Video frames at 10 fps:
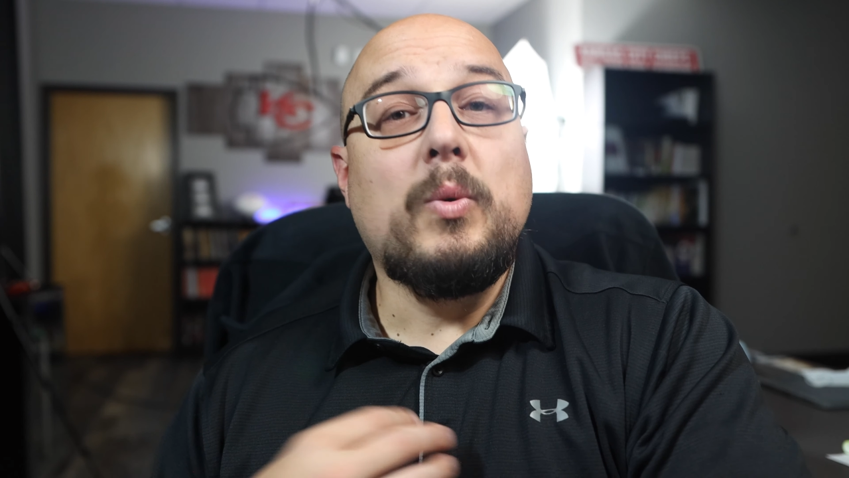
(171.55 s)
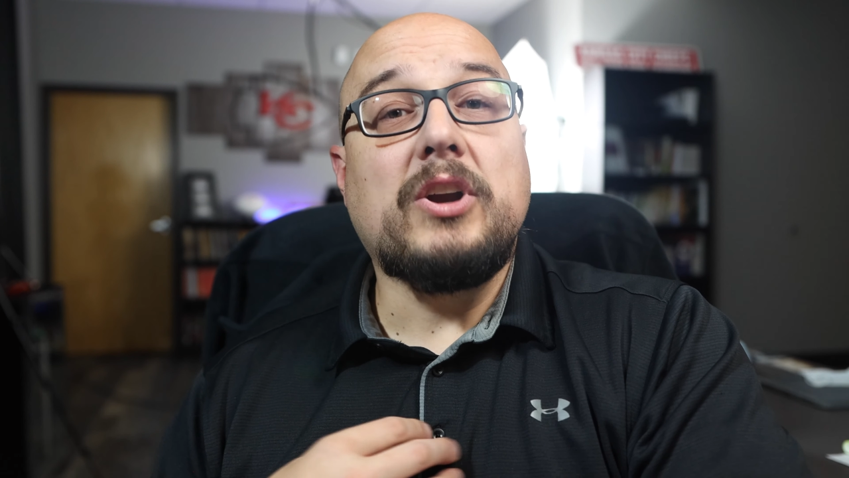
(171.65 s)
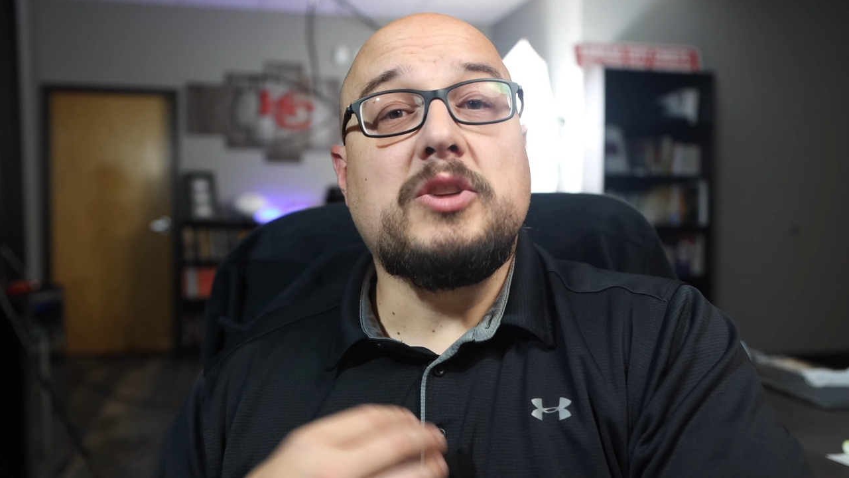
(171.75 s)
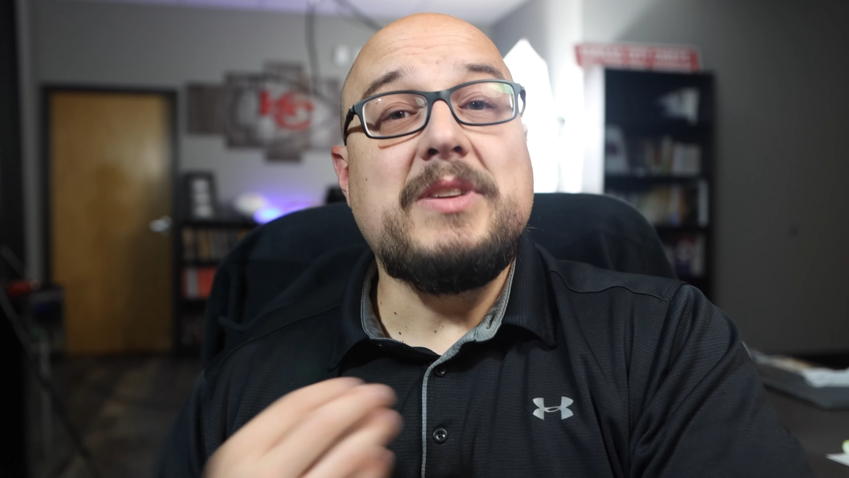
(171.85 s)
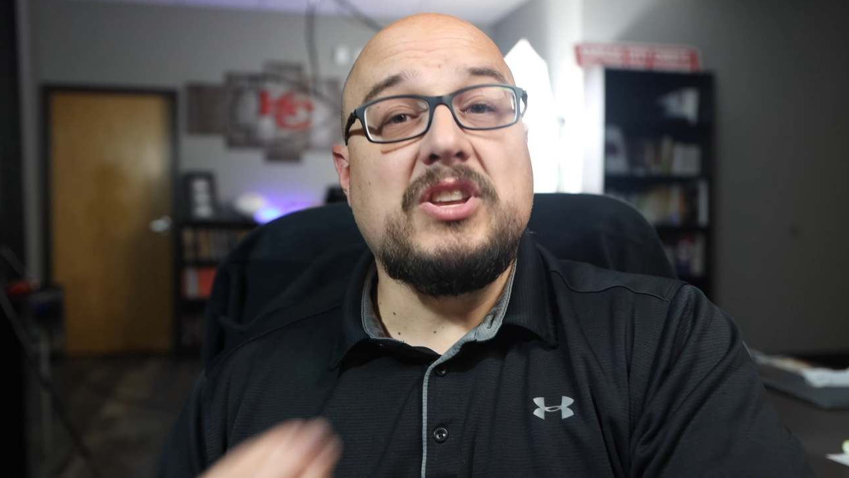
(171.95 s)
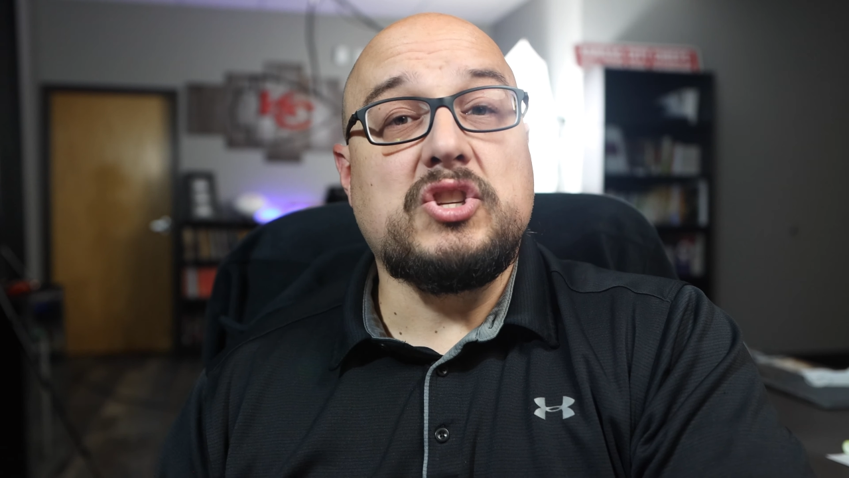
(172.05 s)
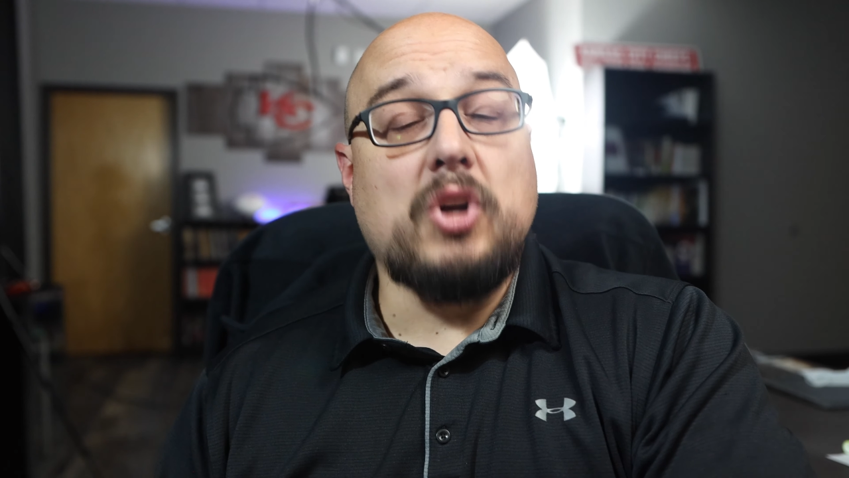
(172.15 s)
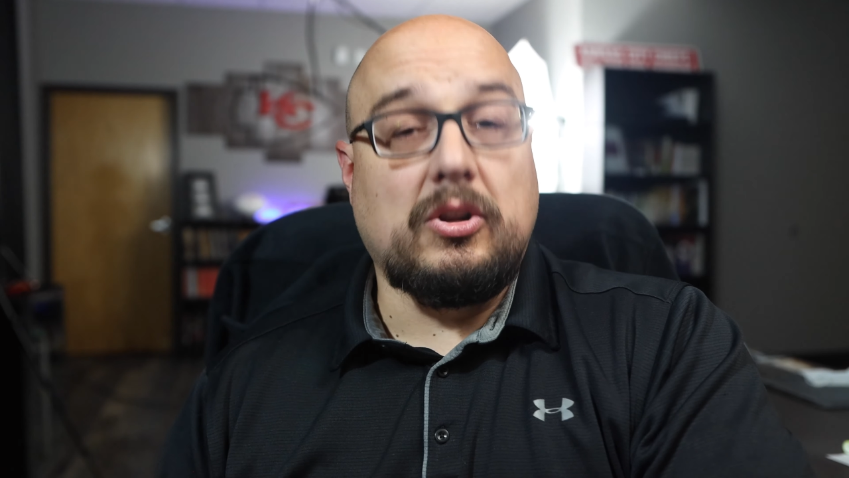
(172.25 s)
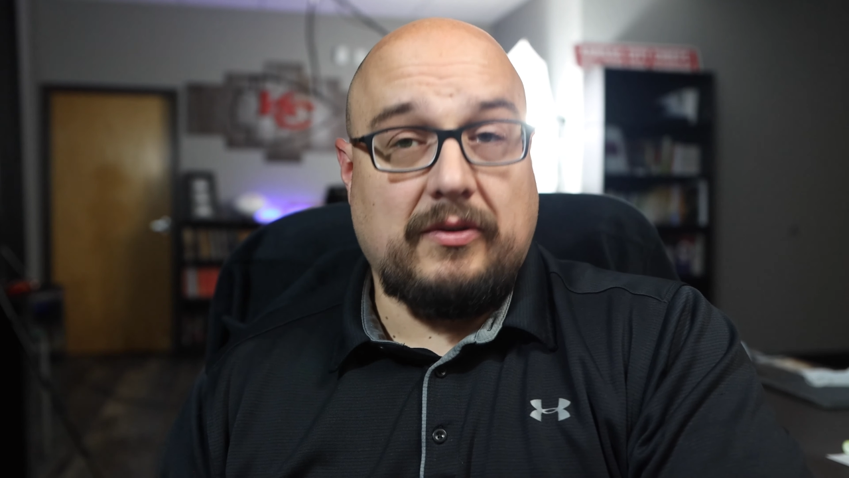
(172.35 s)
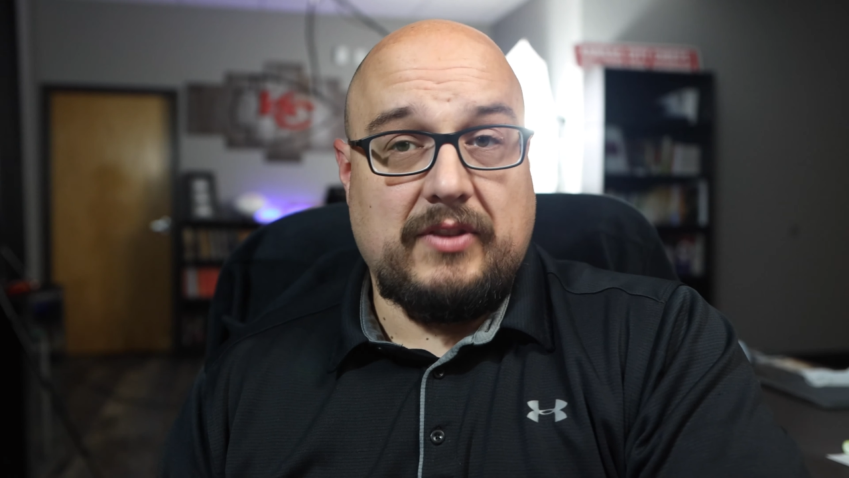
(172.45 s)
we are to be the
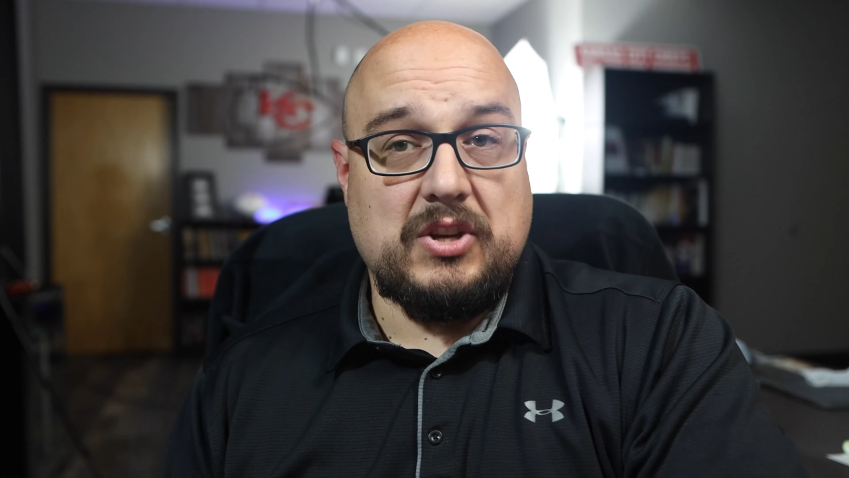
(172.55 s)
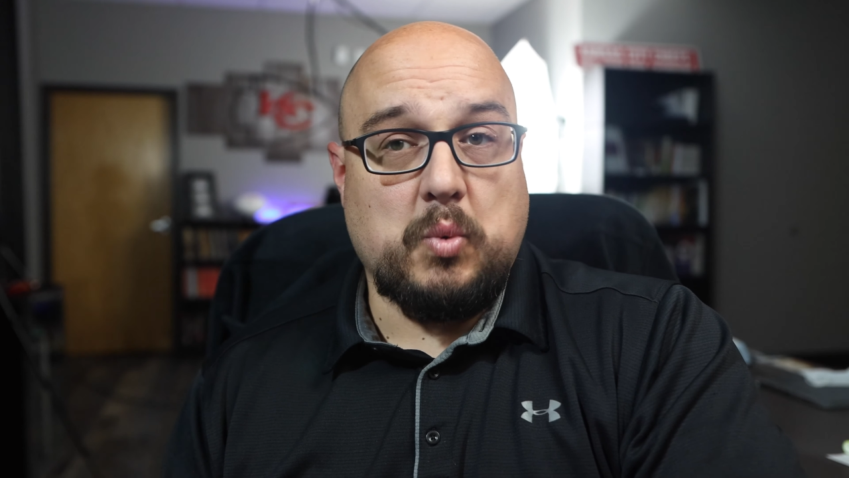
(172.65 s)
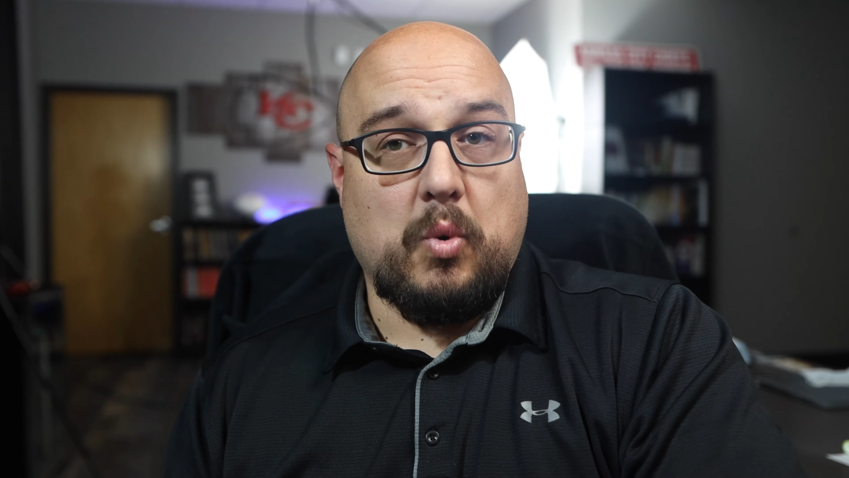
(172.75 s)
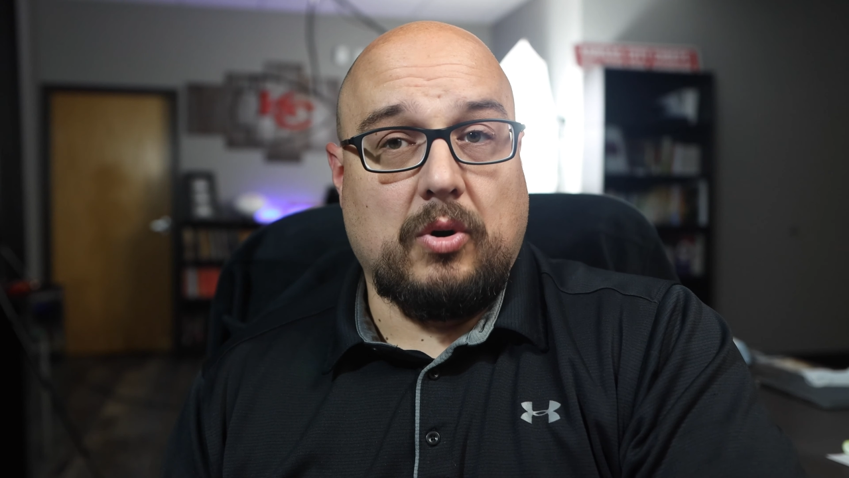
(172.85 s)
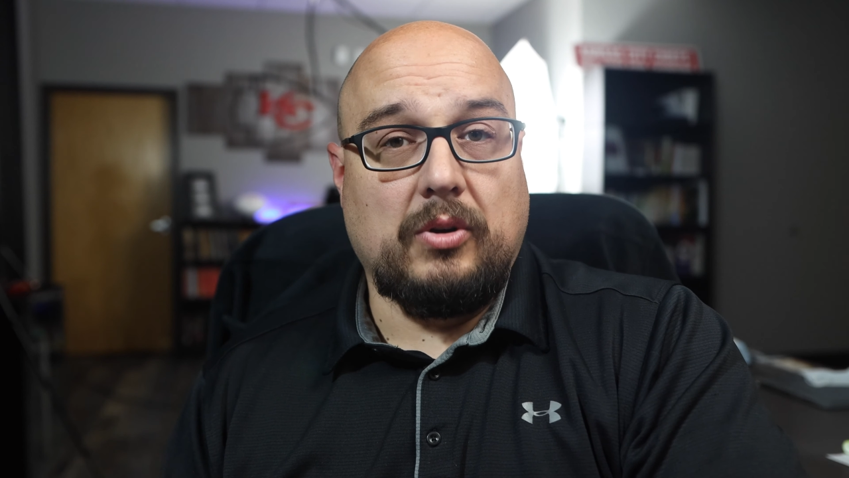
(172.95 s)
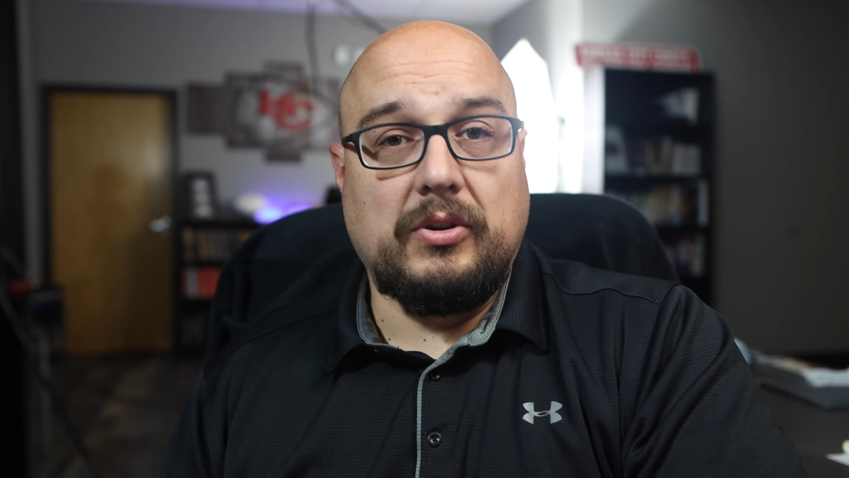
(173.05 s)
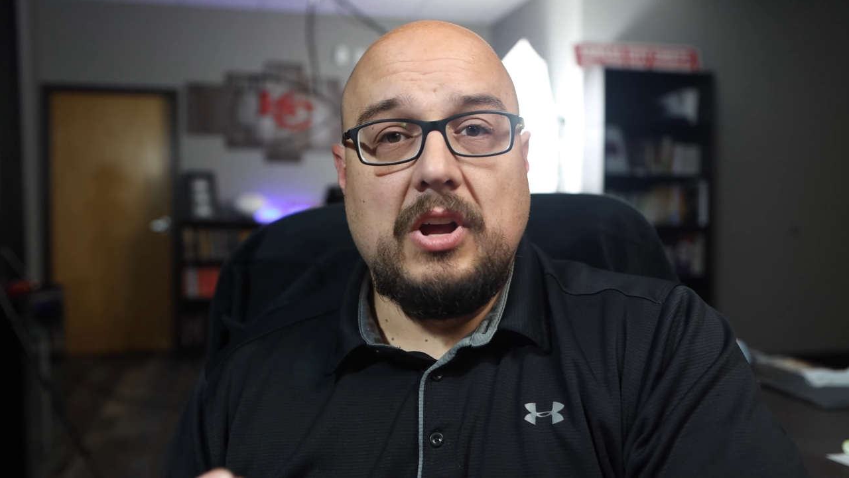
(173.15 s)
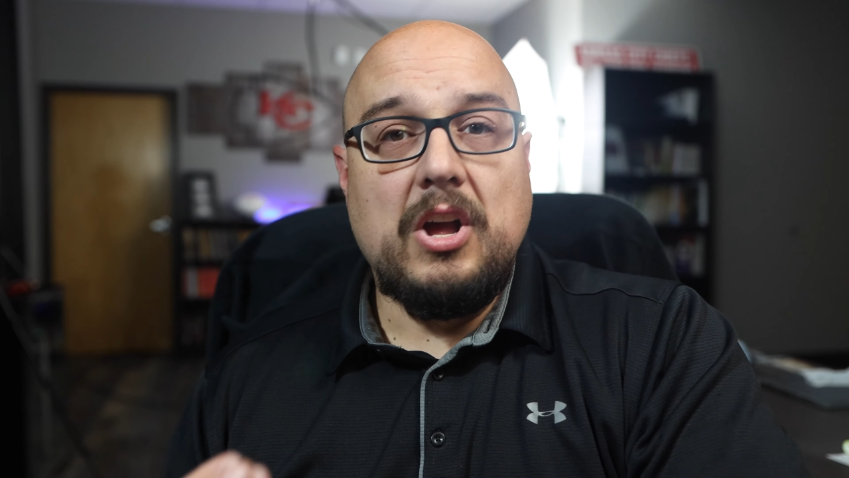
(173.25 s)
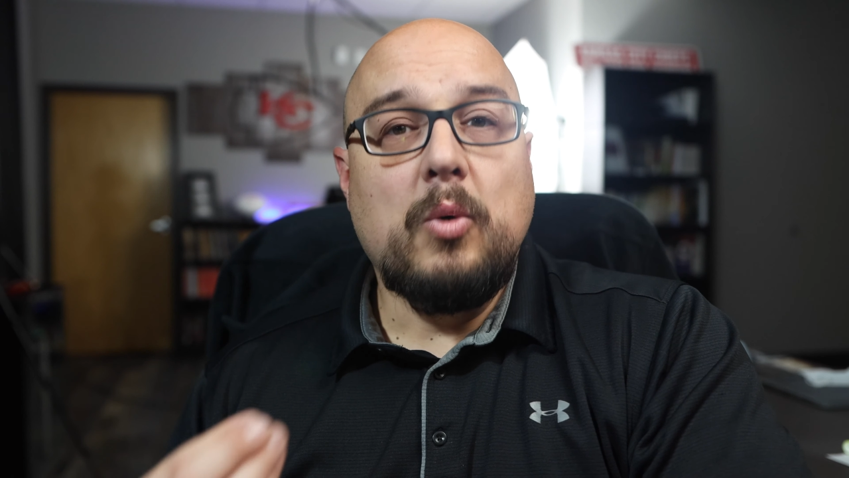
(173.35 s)
salt of this world.